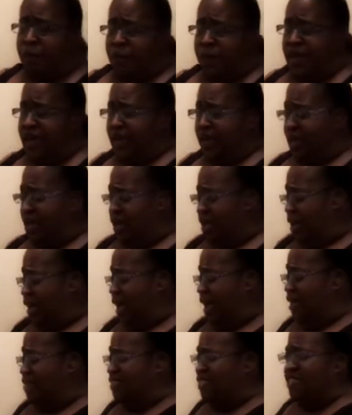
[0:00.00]
Baking
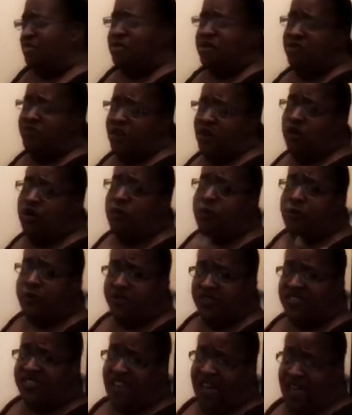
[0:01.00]
has to be very
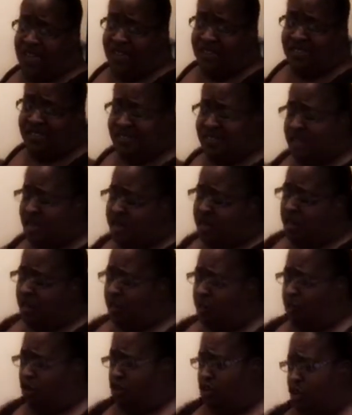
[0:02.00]
precise
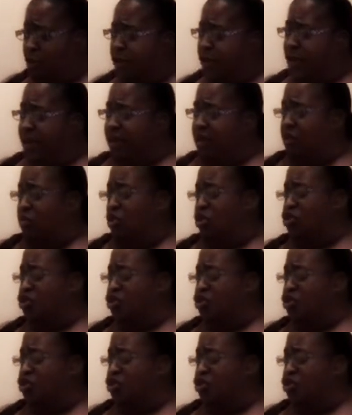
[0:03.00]
when you're baking.